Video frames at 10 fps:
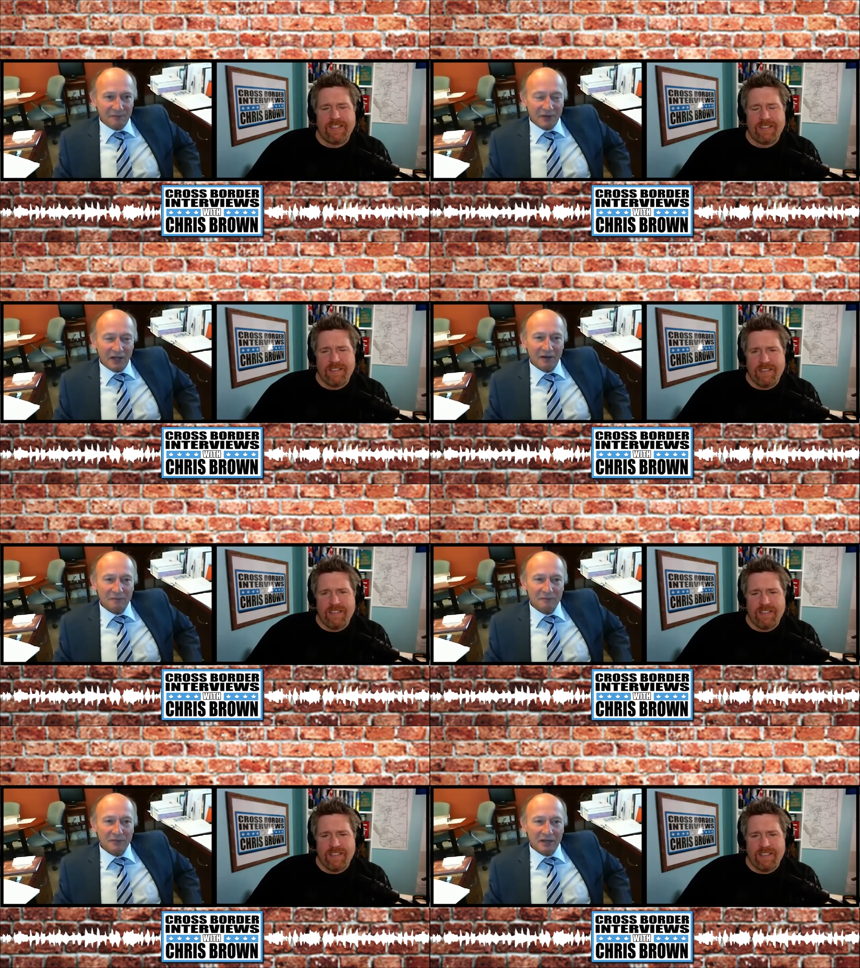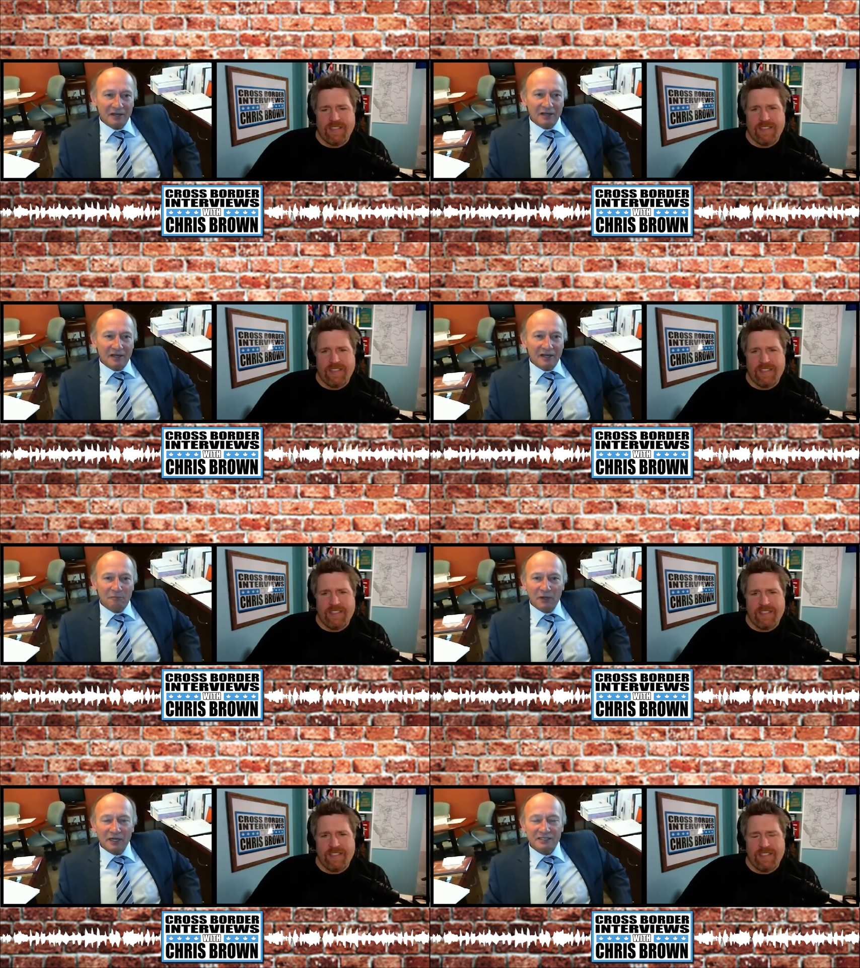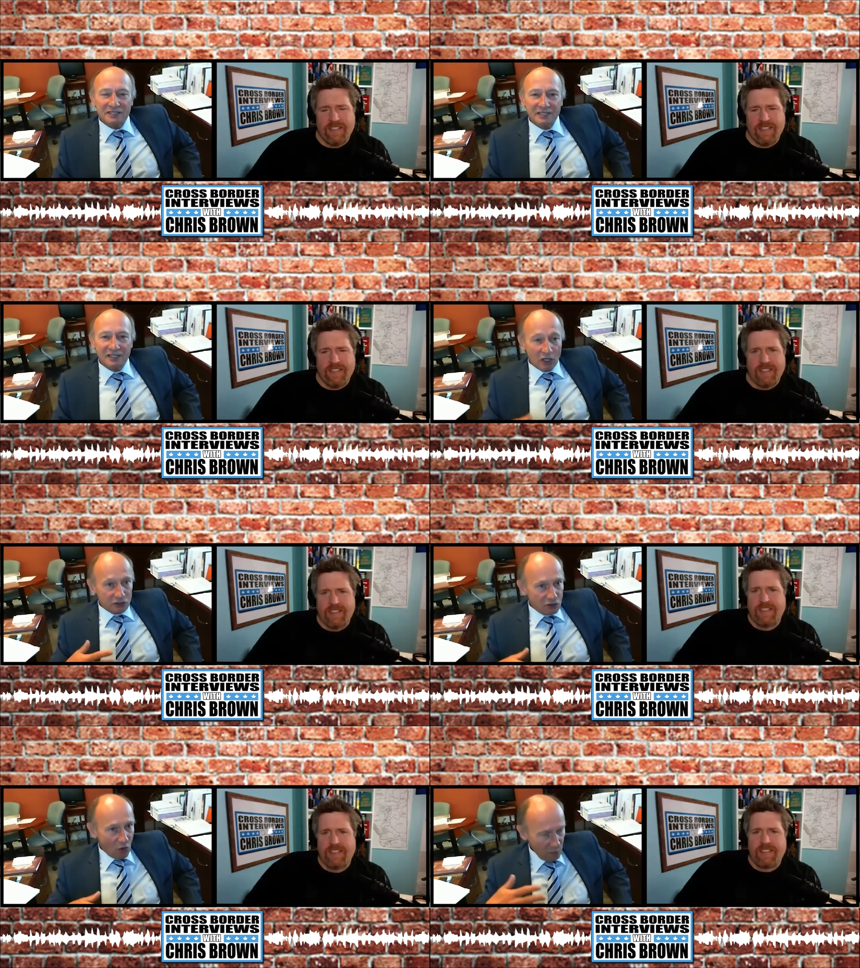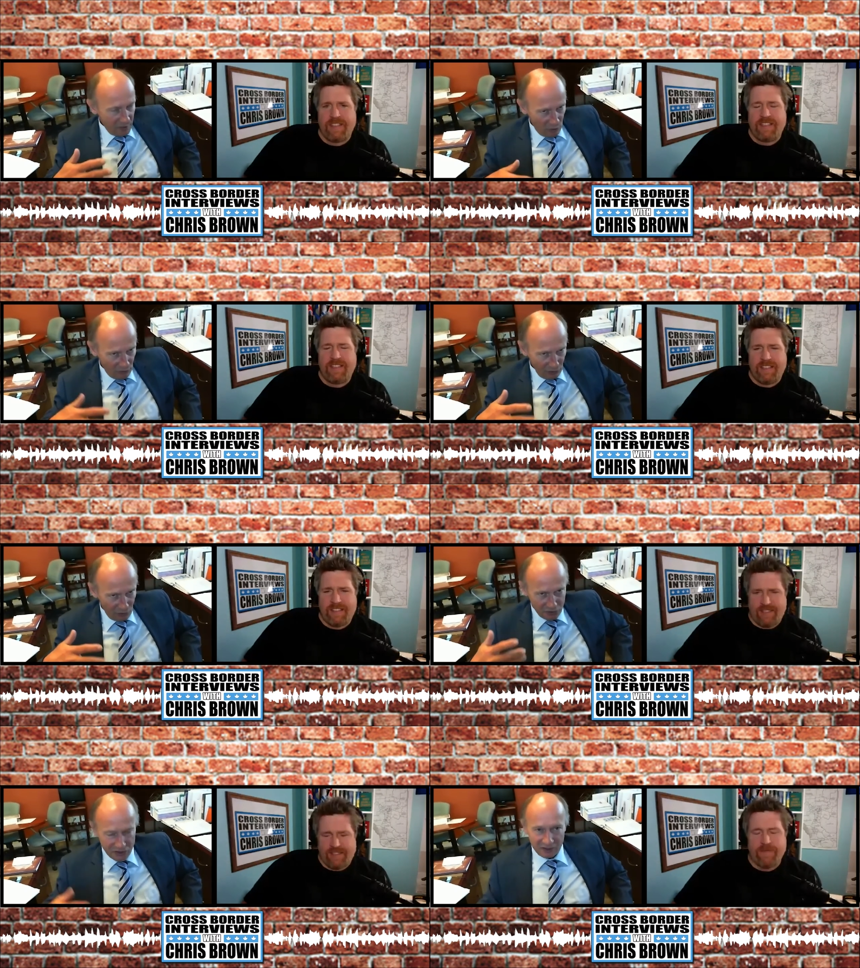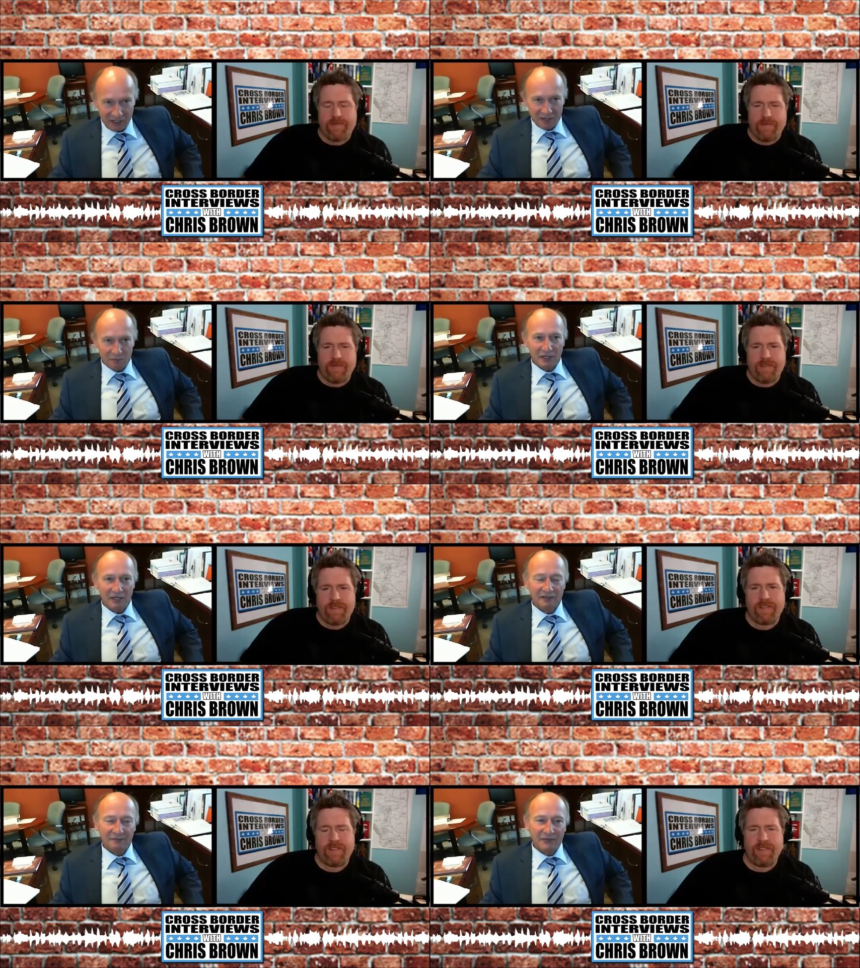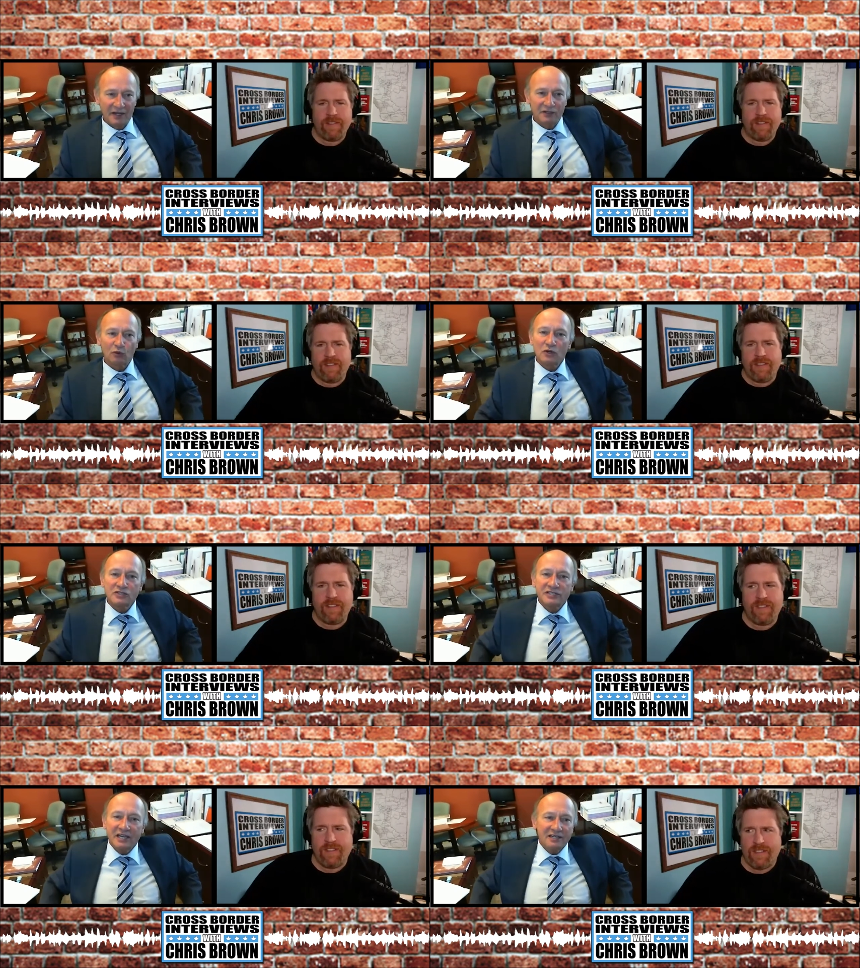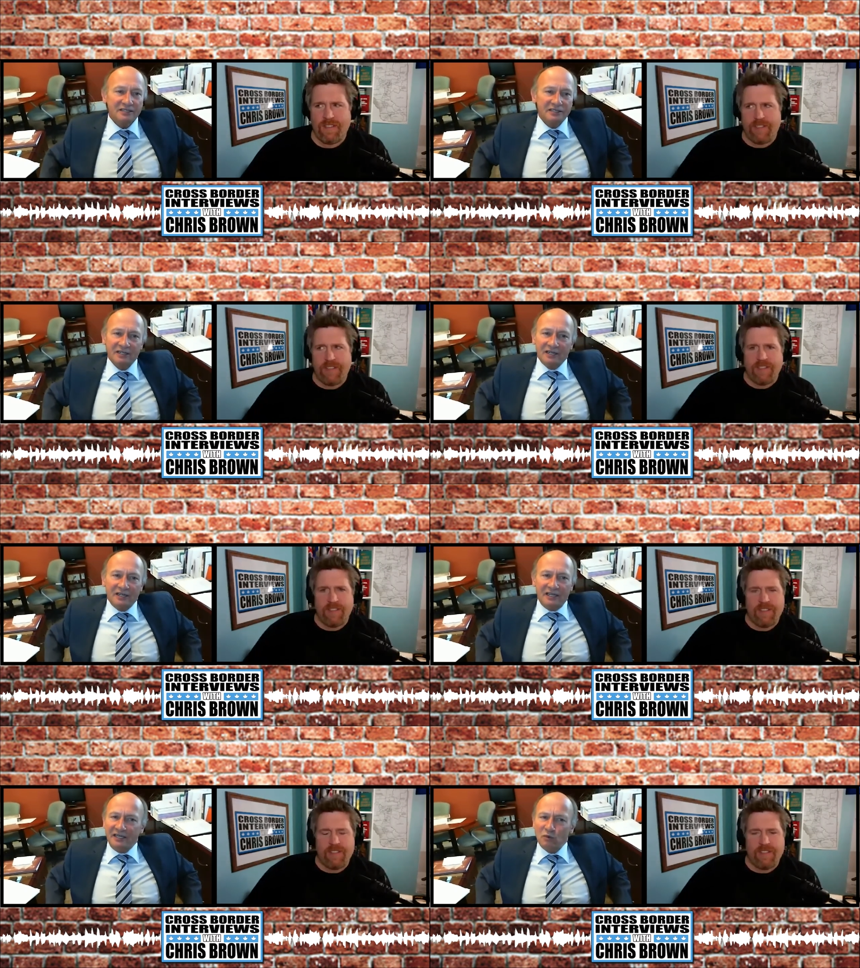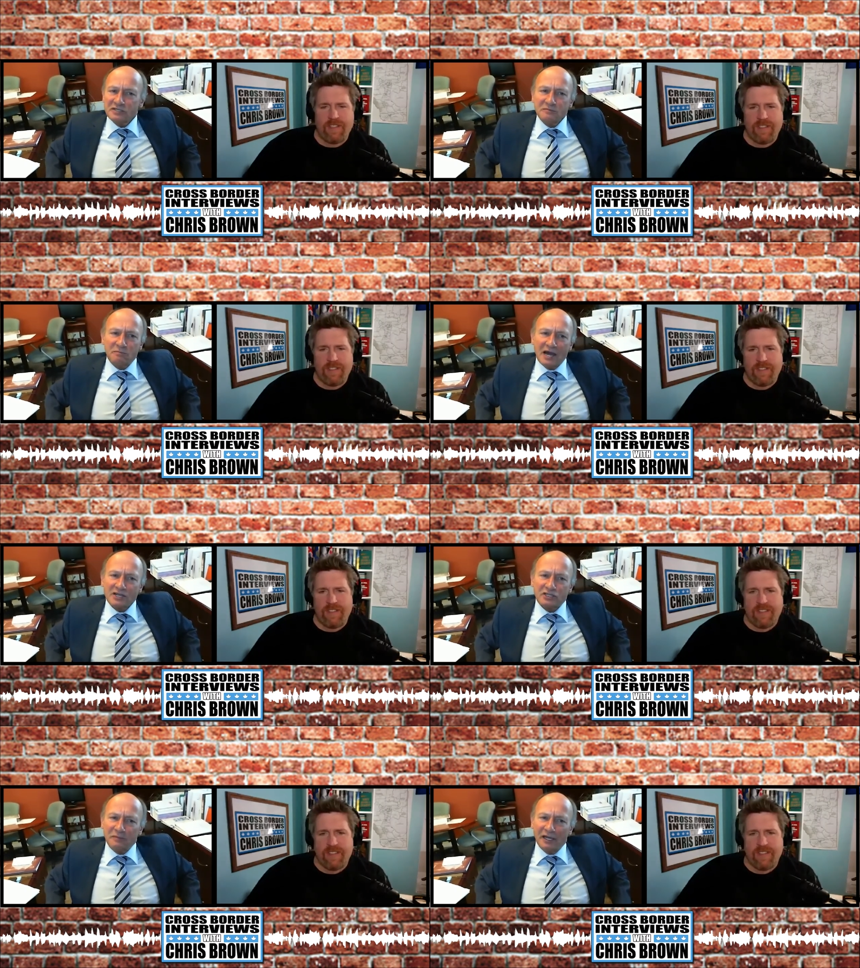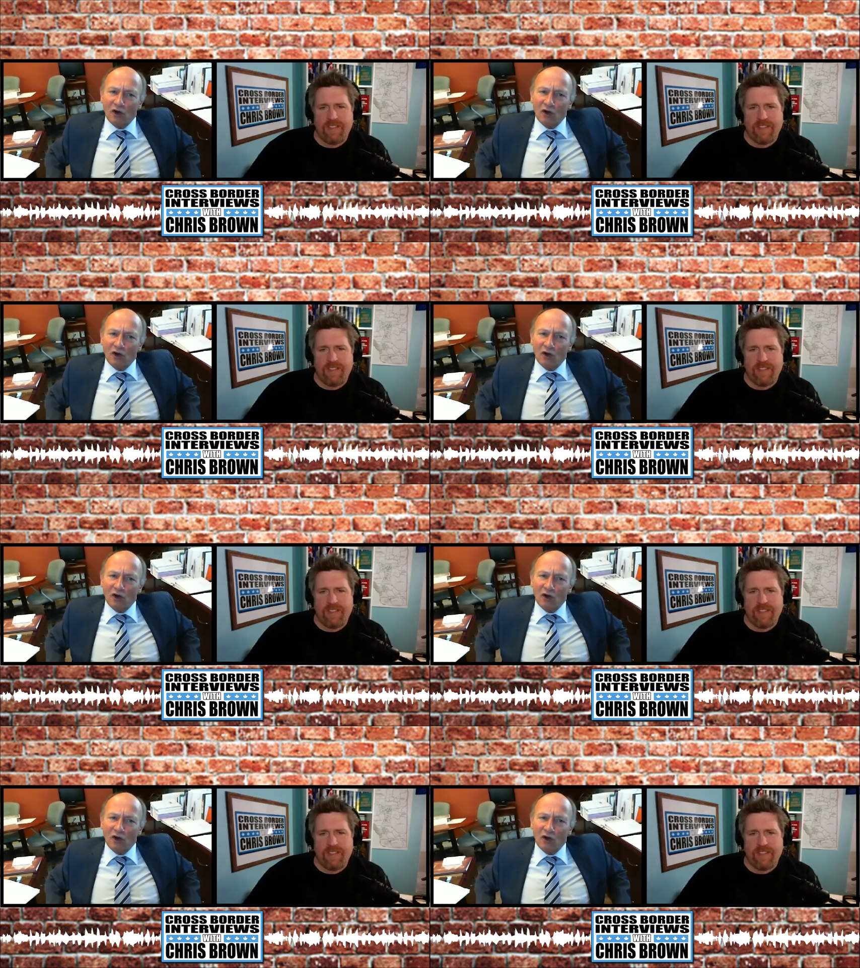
Speaker 1: Um, but he got to know me over the course of the campaign. And towards the end, he wasn't bashing me at